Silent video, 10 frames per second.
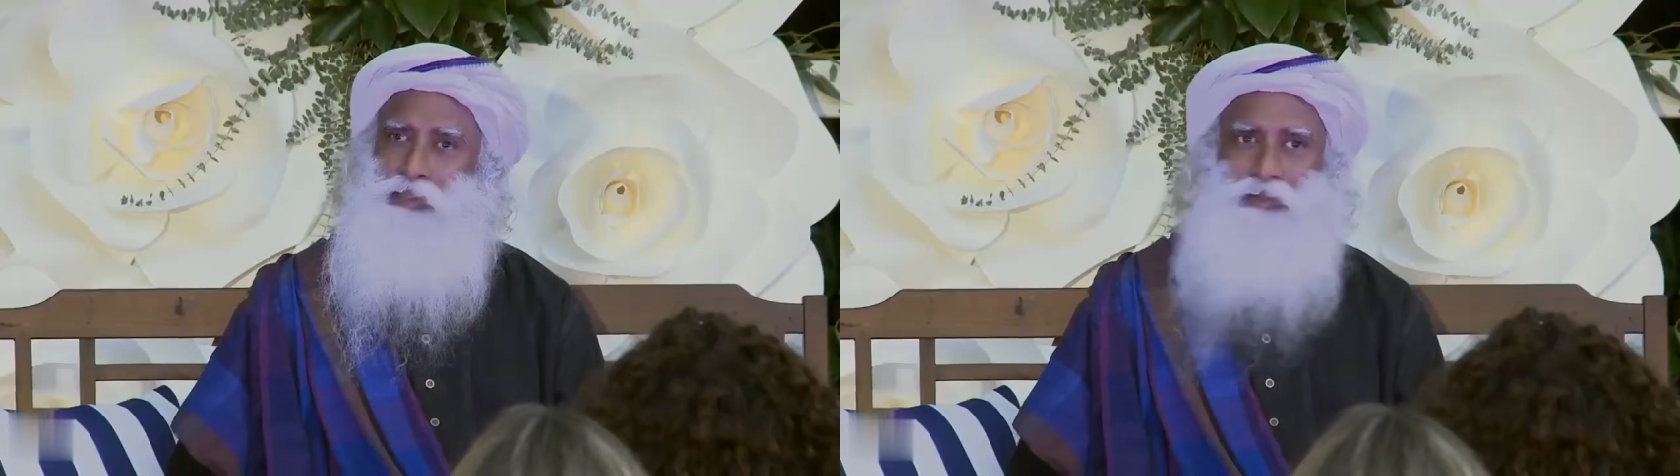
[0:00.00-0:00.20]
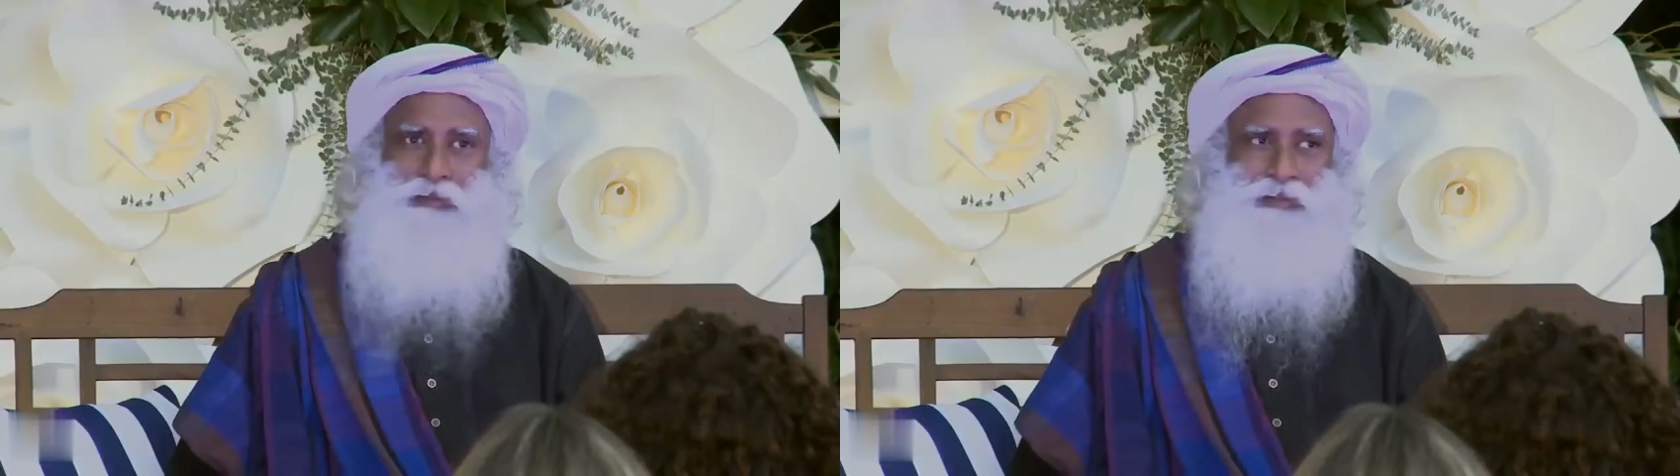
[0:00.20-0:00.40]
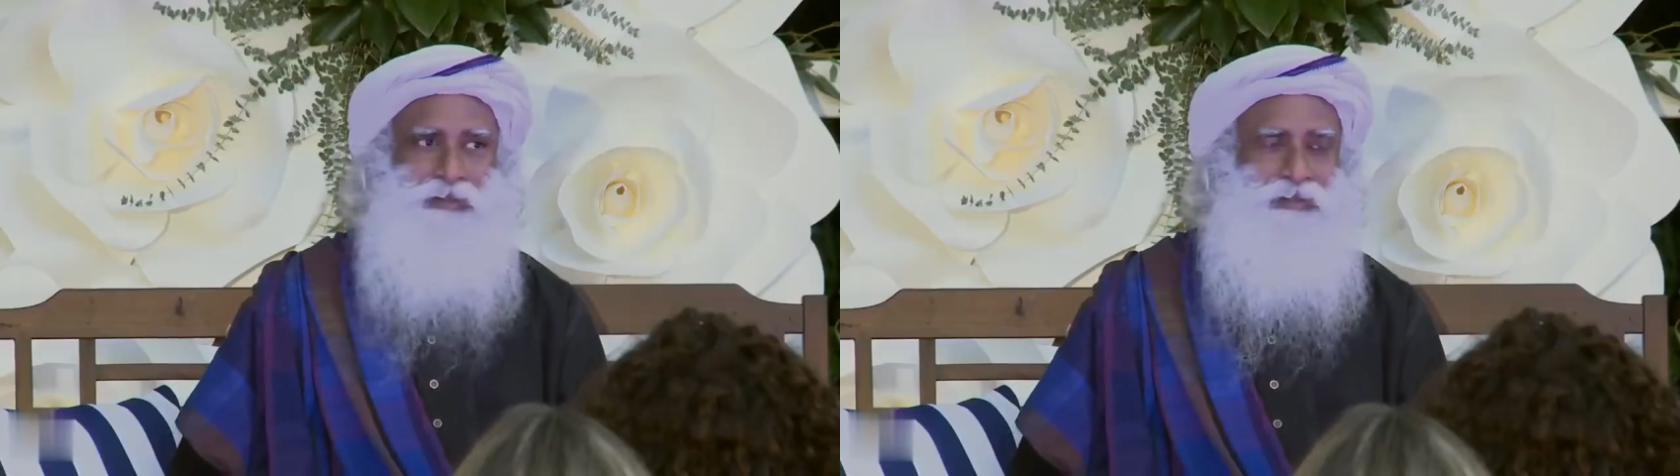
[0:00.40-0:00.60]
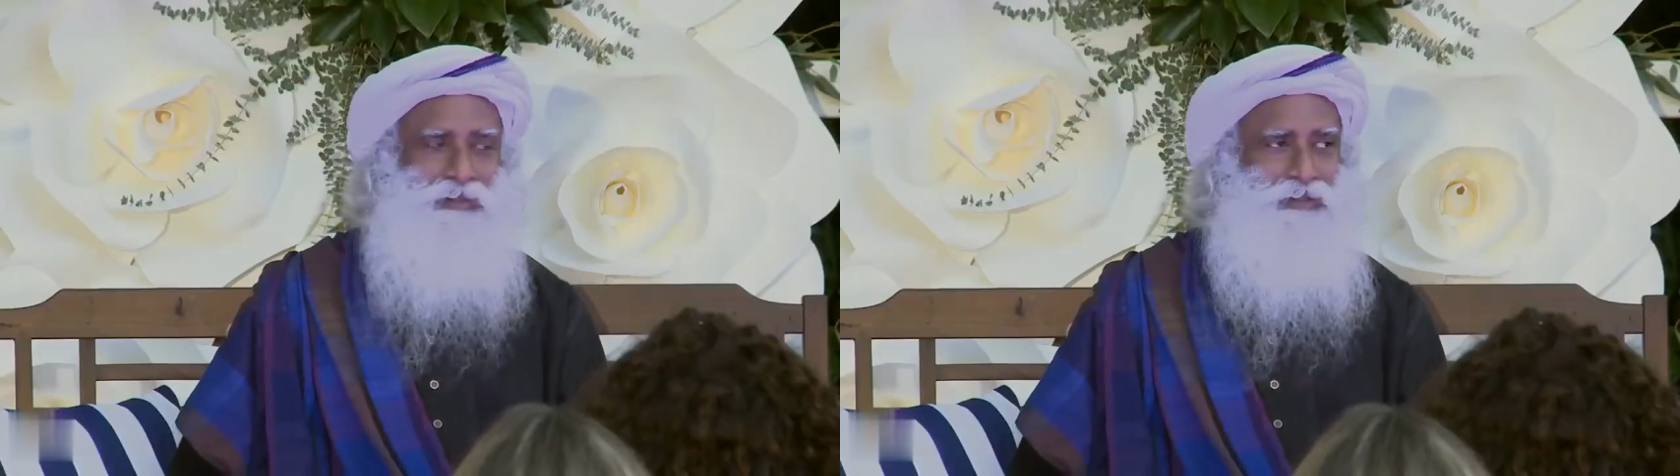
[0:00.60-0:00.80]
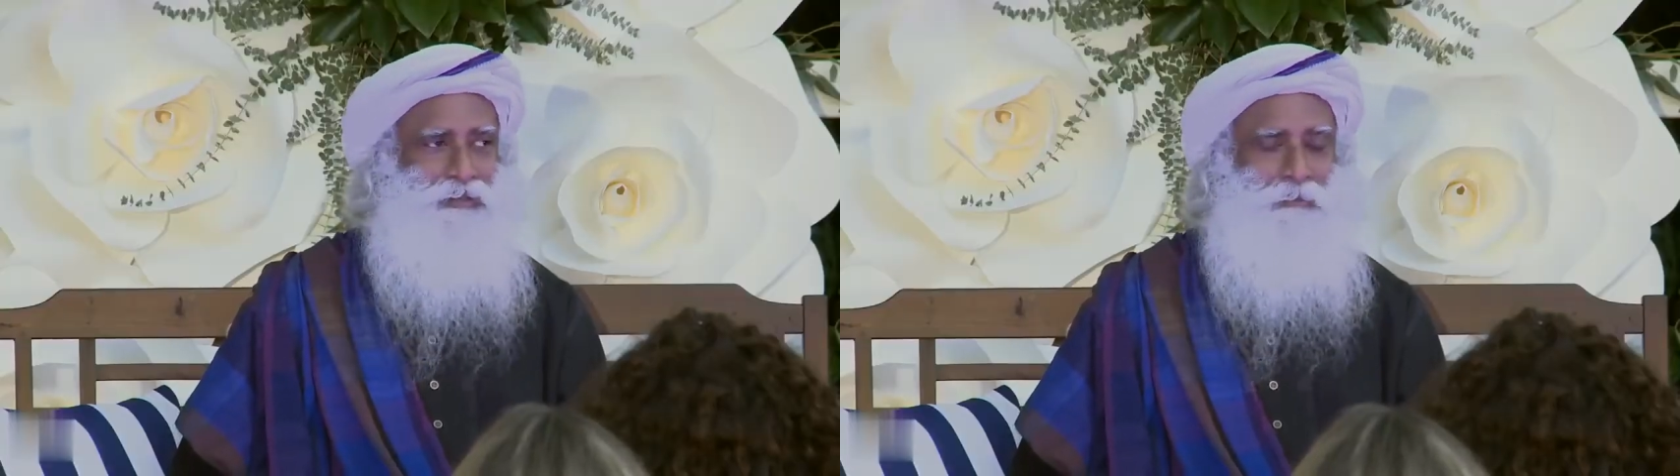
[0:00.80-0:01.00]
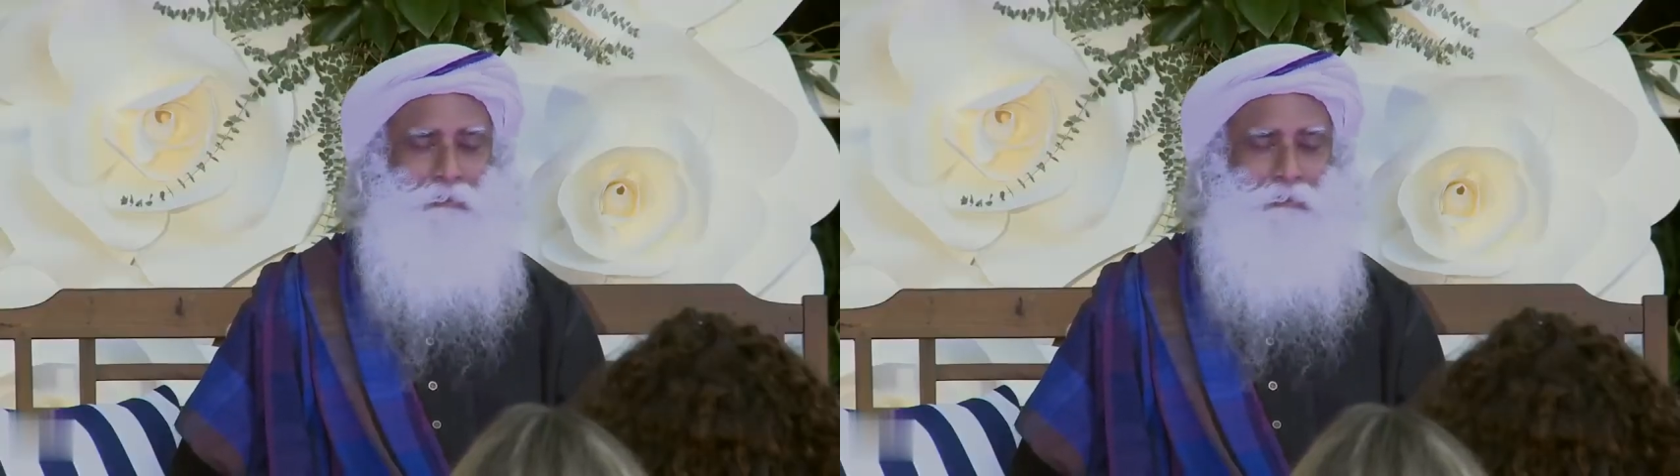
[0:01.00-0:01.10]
Because